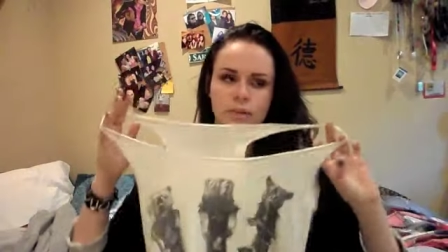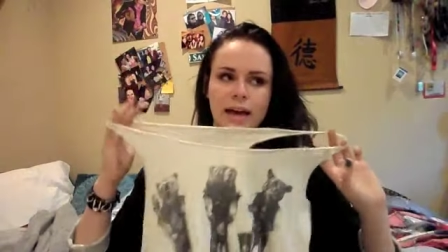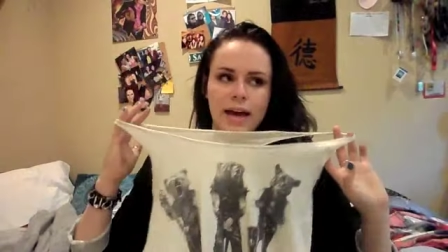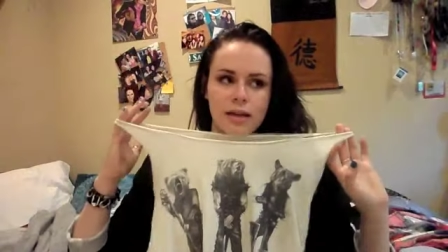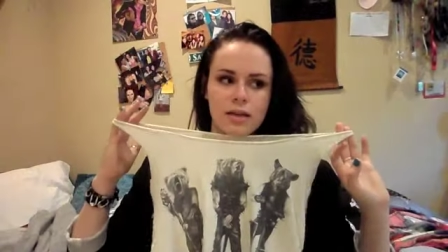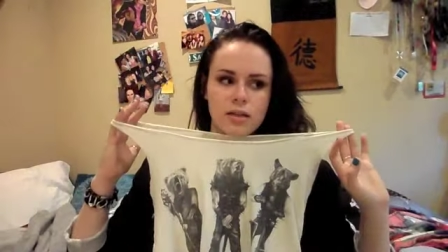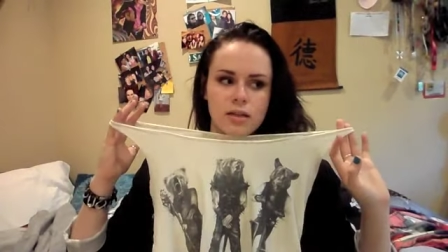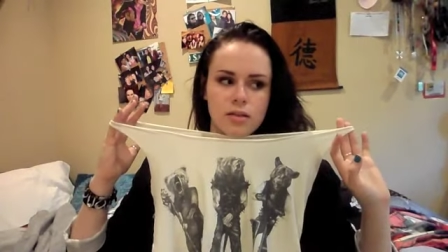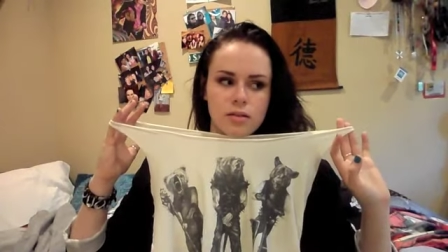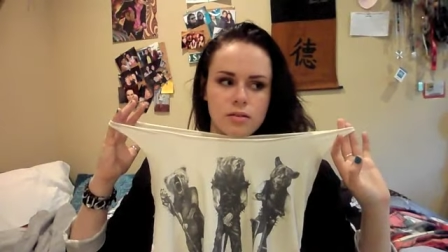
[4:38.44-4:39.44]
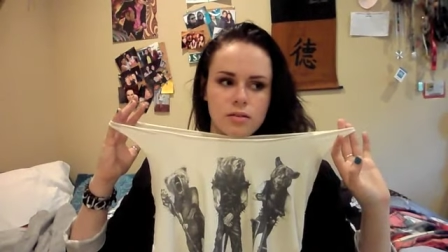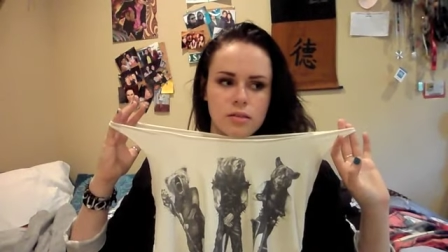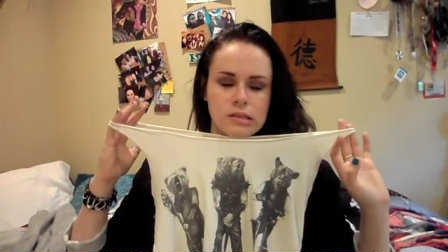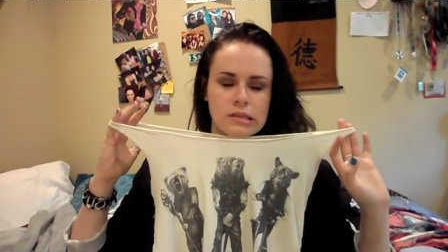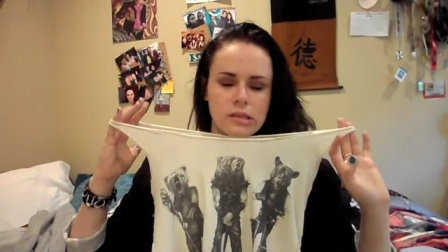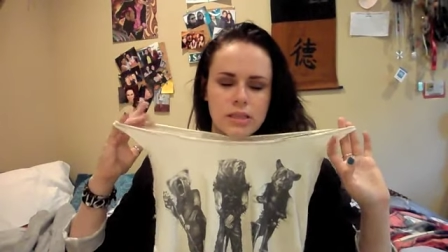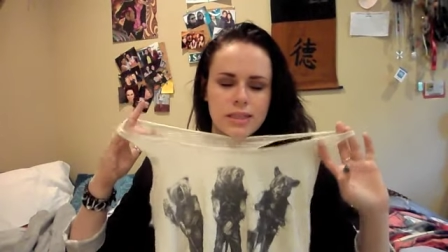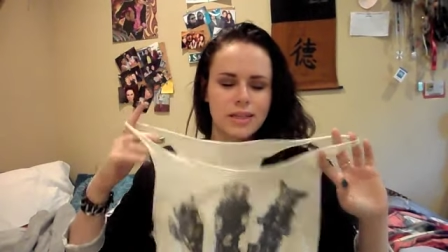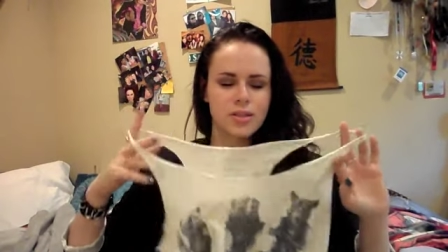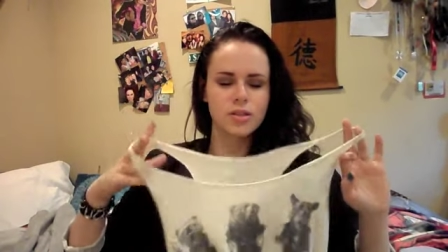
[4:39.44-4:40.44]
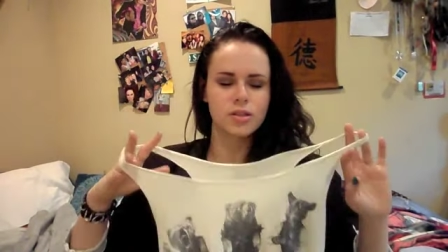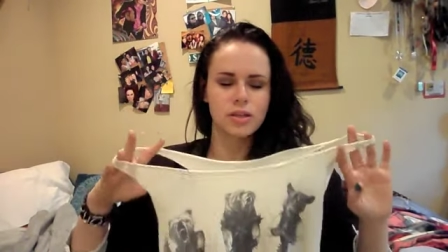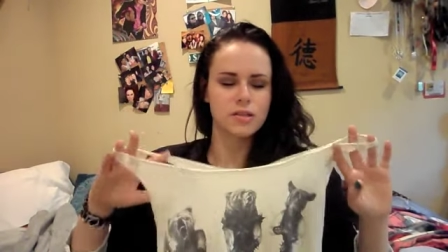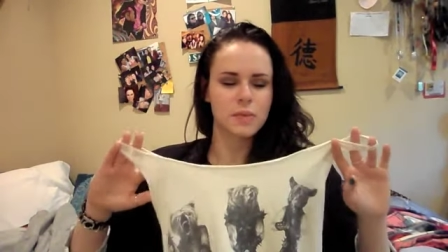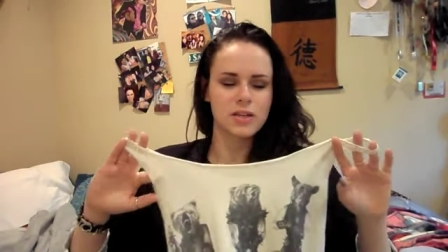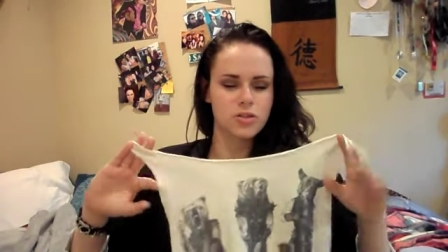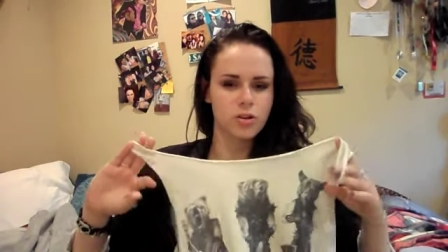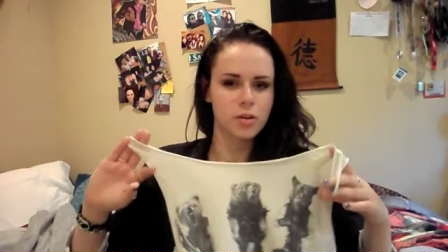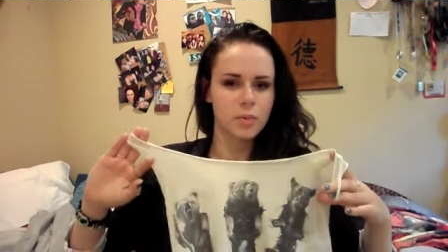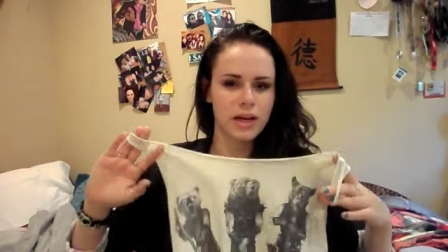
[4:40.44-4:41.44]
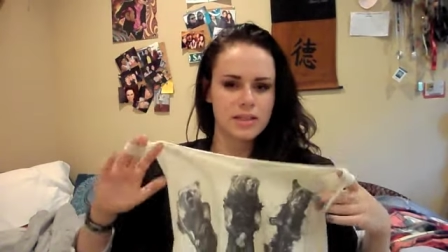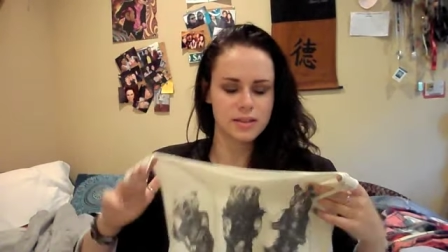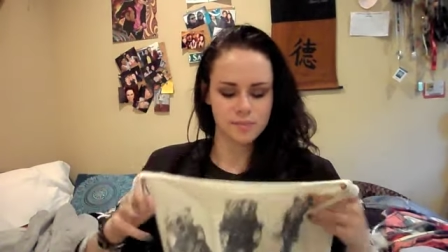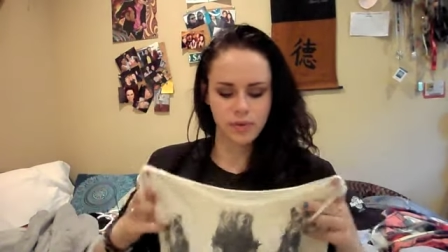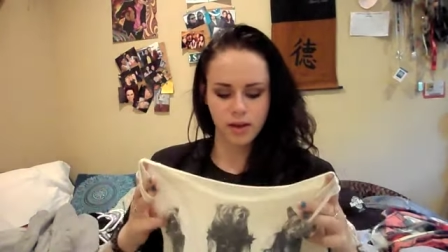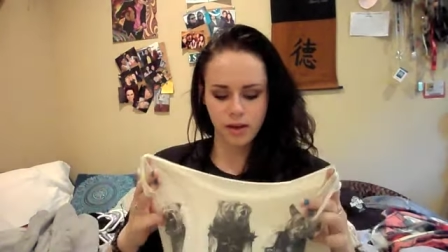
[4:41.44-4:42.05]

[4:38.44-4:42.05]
Black. It's by Sterling Branton,